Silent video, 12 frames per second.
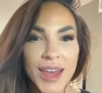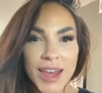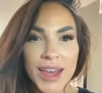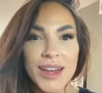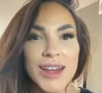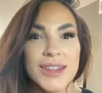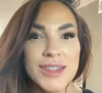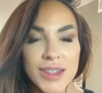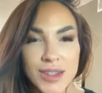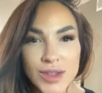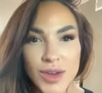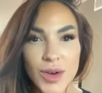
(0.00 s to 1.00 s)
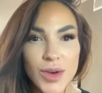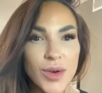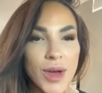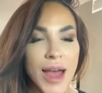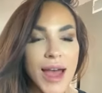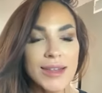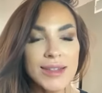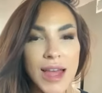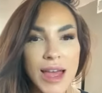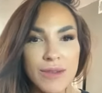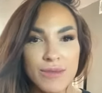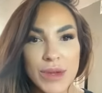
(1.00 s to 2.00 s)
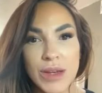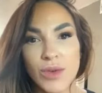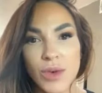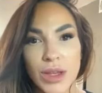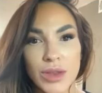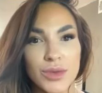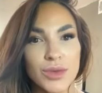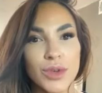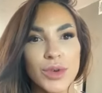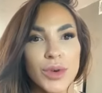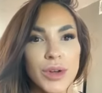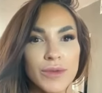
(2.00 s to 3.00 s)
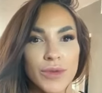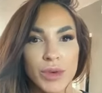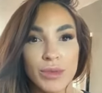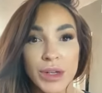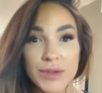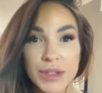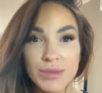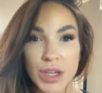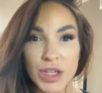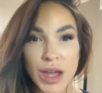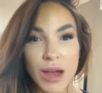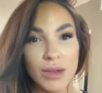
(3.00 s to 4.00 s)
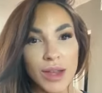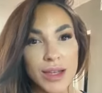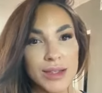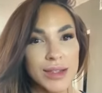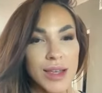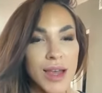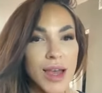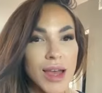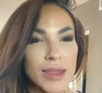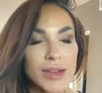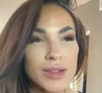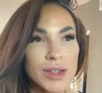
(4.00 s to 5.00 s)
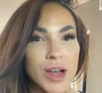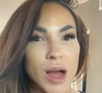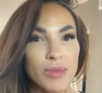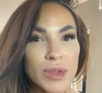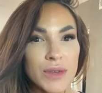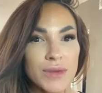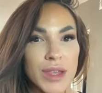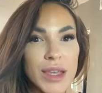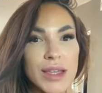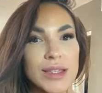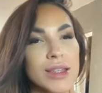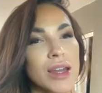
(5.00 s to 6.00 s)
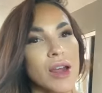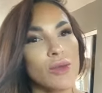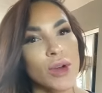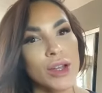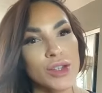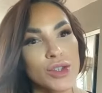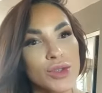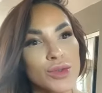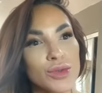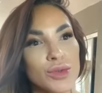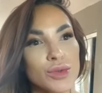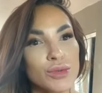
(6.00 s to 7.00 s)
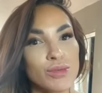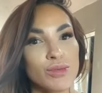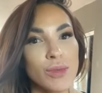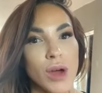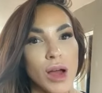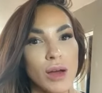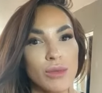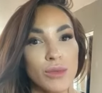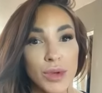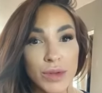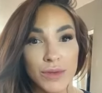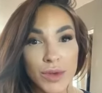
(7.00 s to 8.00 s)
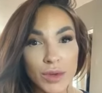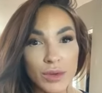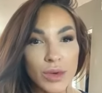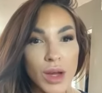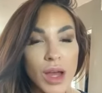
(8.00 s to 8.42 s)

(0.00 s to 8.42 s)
Hey guys, so as I have been going through your informative speech outlines, there's a couple of things that I want to review